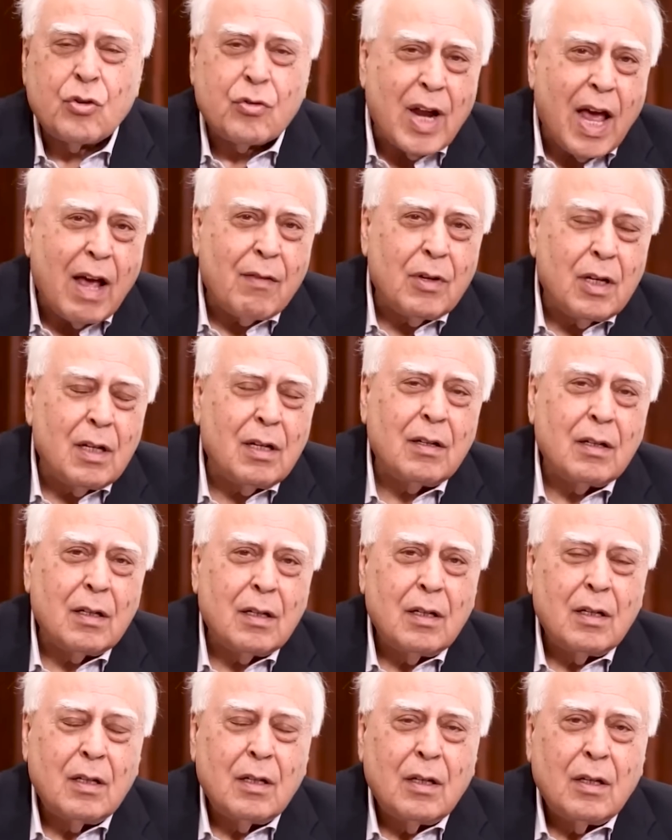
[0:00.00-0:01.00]
to travel
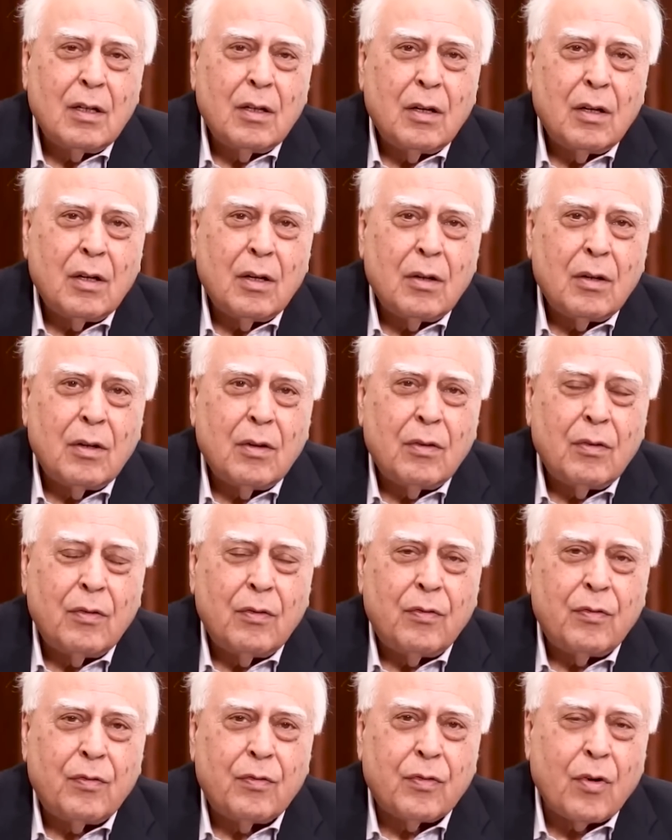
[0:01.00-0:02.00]

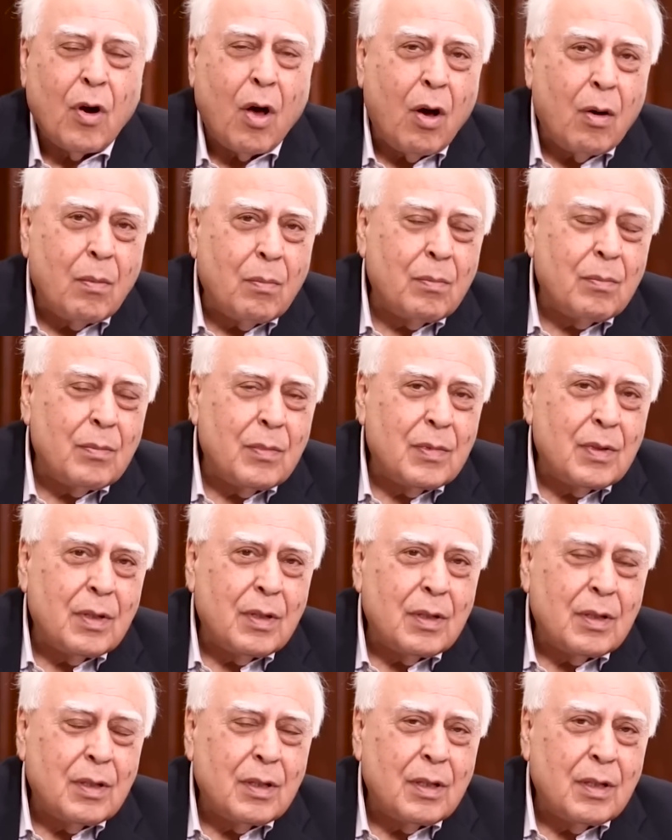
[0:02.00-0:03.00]

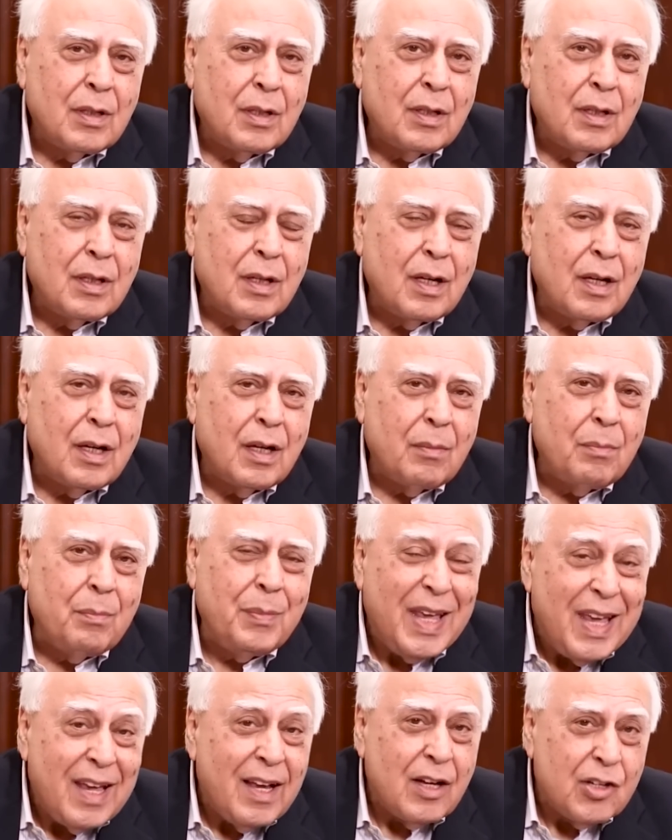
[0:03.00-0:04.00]
from
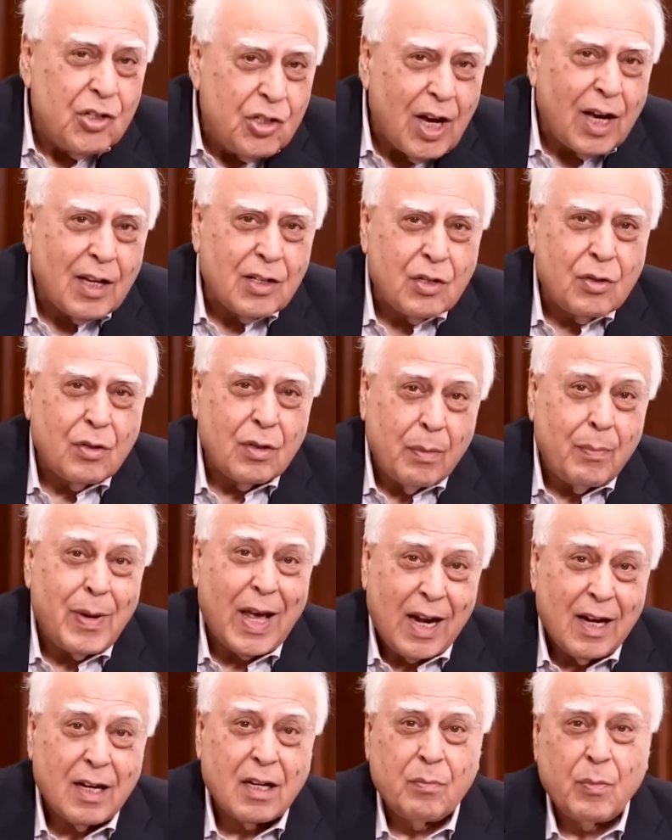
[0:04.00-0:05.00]
being a judge to the
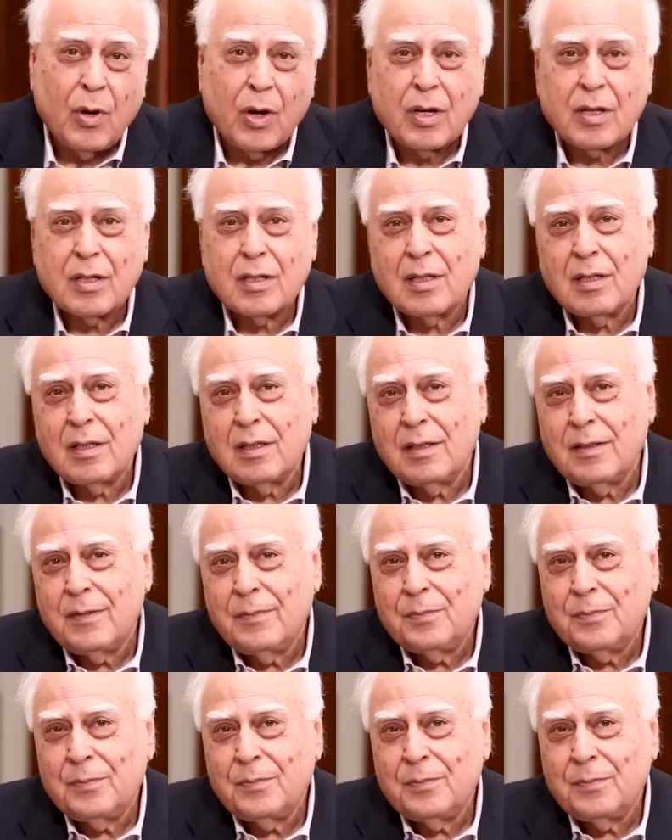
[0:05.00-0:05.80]
ballot box.